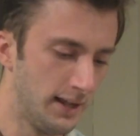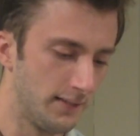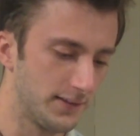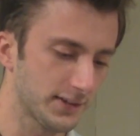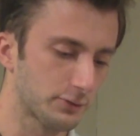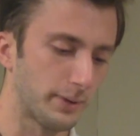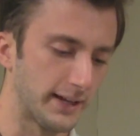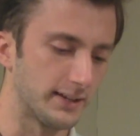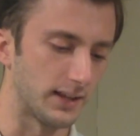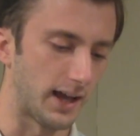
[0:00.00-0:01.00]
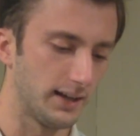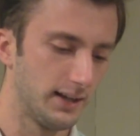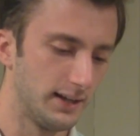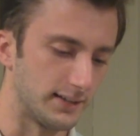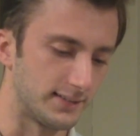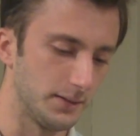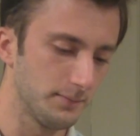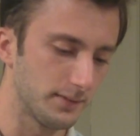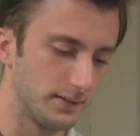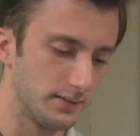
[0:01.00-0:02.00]
This explained a lot. It
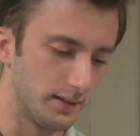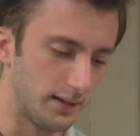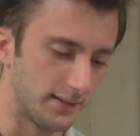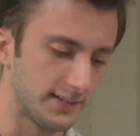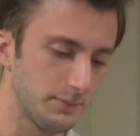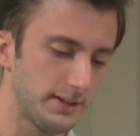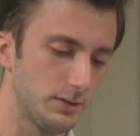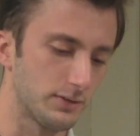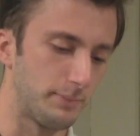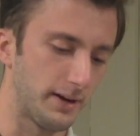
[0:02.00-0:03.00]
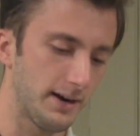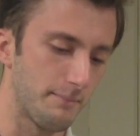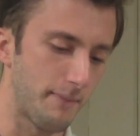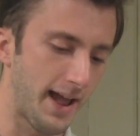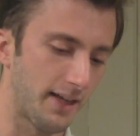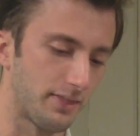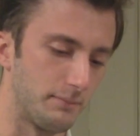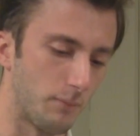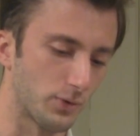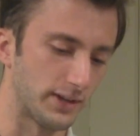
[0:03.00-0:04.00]
seemed he was better at math
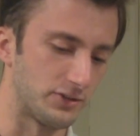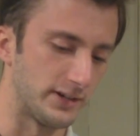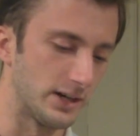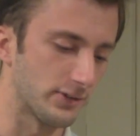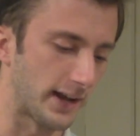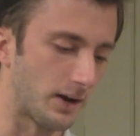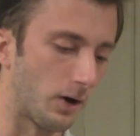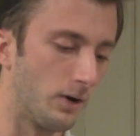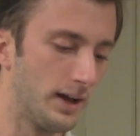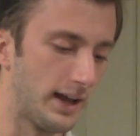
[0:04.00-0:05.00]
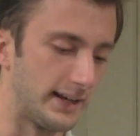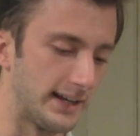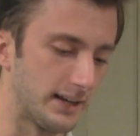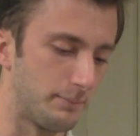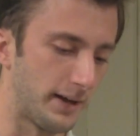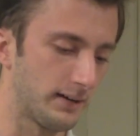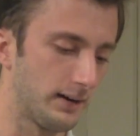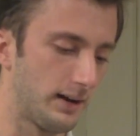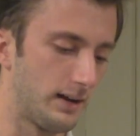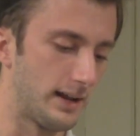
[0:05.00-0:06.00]
than most engineers I know, and he
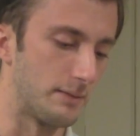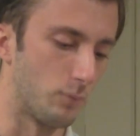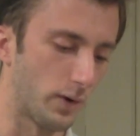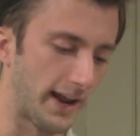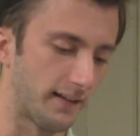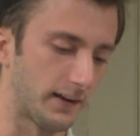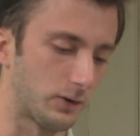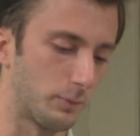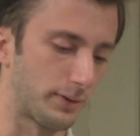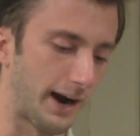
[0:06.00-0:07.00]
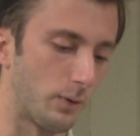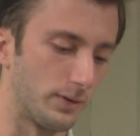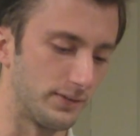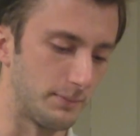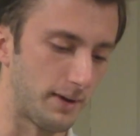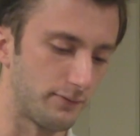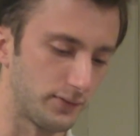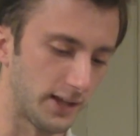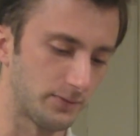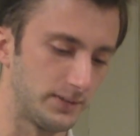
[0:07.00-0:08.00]
had more analytical prowess than my
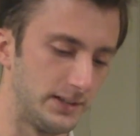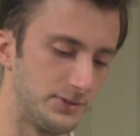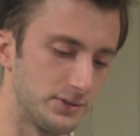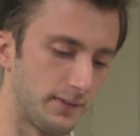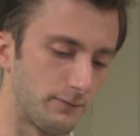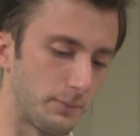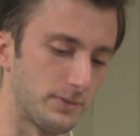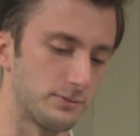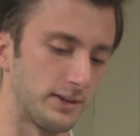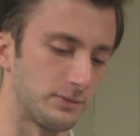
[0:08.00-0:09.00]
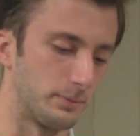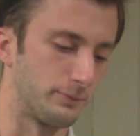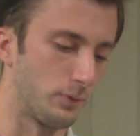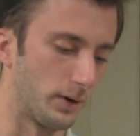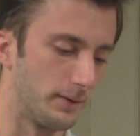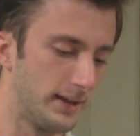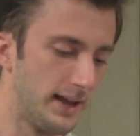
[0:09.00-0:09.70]
philosophy teacher than from the semester before.